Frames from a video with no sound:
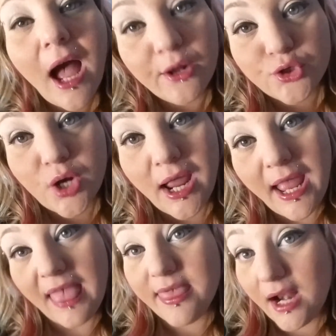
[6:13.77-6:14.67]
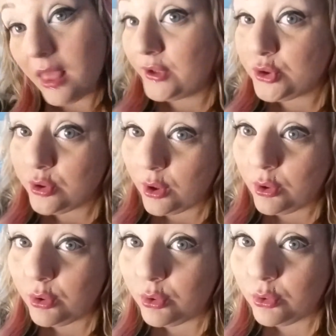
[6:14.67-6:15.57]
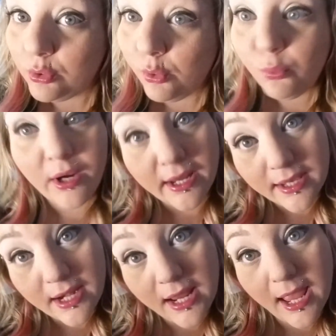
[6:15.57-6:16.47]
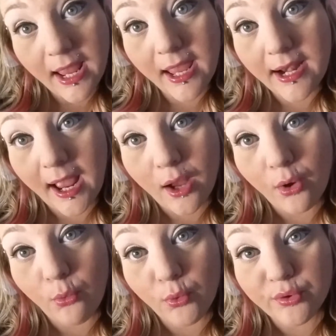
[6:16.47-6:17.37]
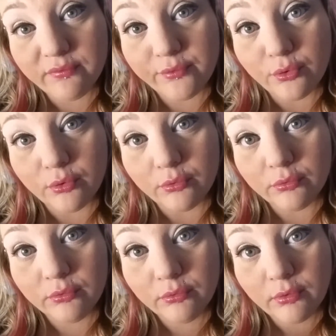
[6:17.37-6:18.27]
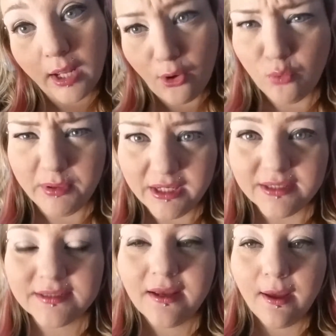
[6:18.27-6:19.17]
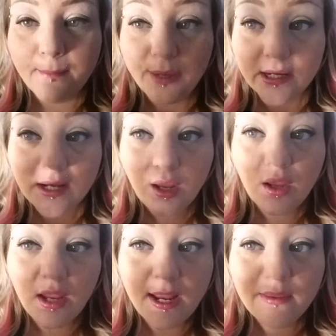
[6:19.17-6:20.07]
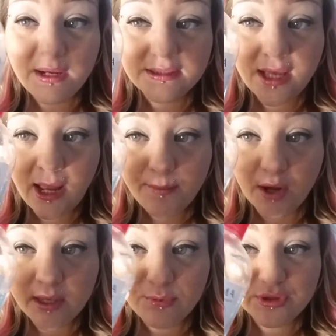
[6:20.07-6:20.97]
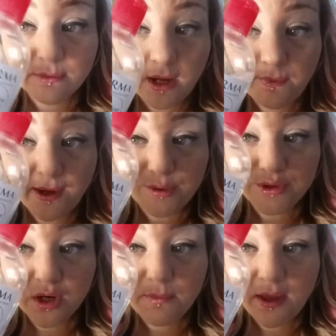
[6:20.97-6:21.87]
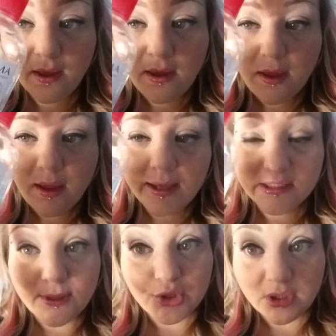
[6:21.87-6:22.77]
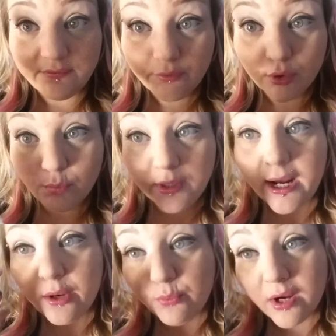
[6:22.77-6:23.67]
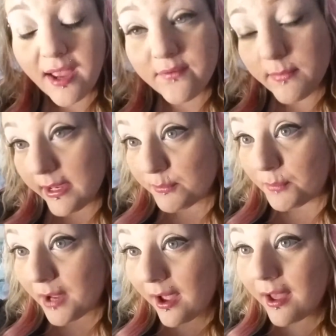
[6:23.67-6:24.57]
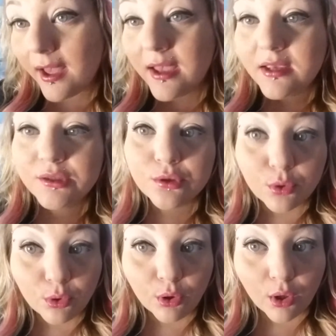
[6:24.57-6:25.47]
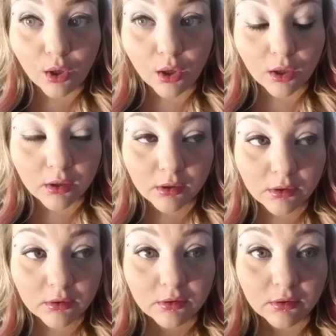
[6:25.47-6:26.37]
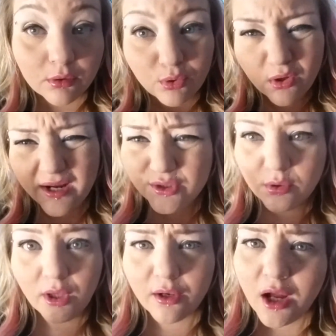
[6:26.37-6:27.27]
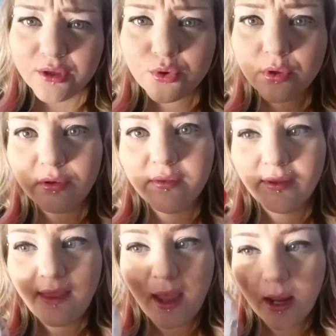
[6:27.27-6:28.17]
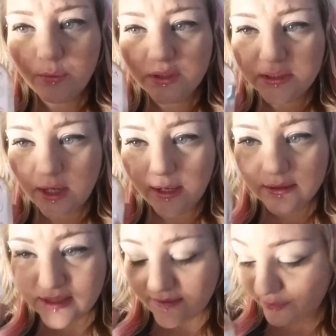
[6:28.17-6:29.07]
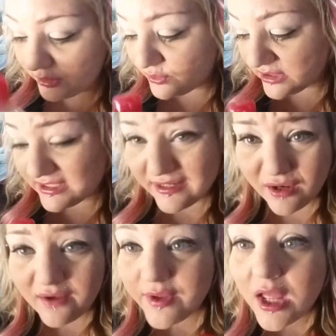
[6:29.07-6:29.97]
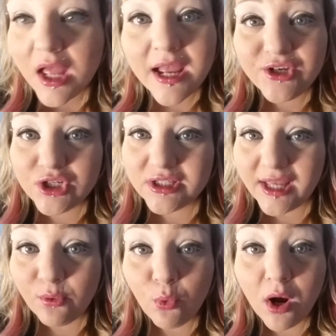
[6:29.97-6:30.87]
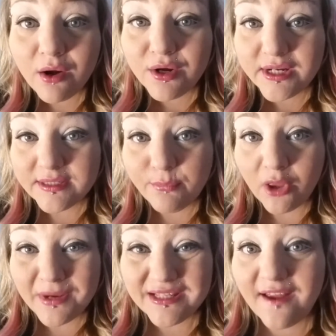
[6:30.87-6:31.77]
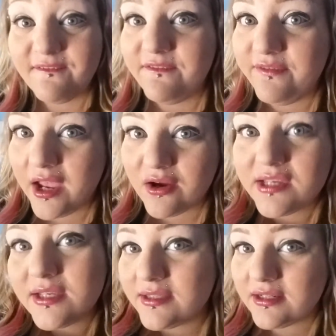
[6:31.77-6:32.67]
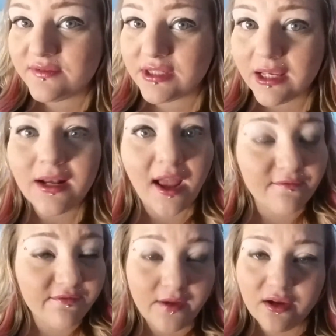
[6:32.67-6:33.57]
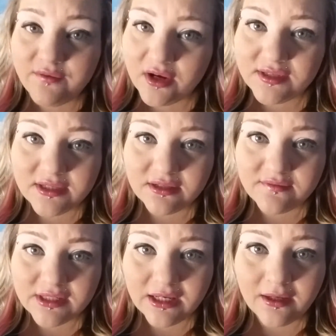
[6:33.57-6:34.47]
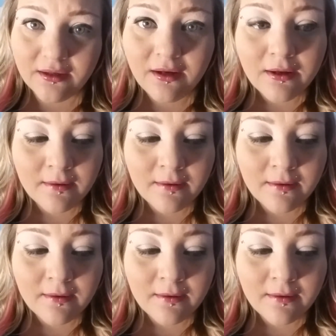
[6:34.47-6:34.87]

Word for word: I'll try it, and then I'll let you know when I get it and how wonderful I hope it is. But in the meantime, I'll keep using my Bioderma, especially for when I wear heavy makeup on my eyes, or or I do a lot of contouring or anything like that. I would, I definitely use this to get it off. It's just like water. It doesn't bother my skin. I have very sensitive skin. I have very, very sensitive skin.